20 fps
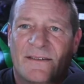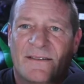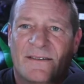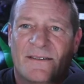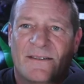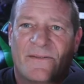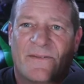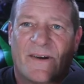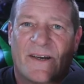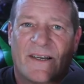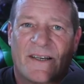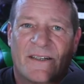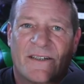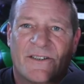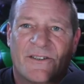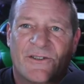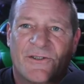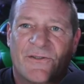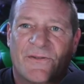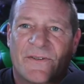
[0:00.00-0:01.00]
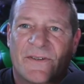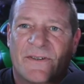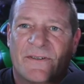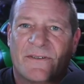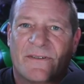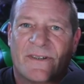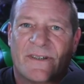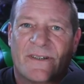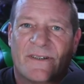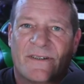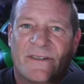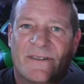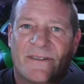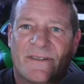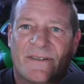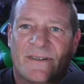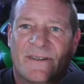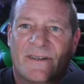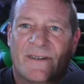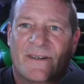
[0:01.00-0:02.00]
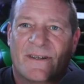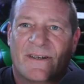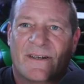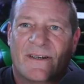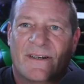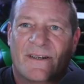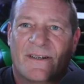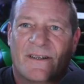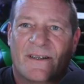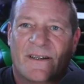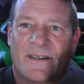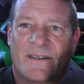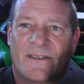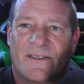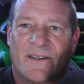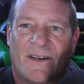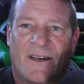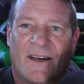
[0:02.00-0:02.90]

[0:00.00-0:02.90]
If I get a juvenile, then she'll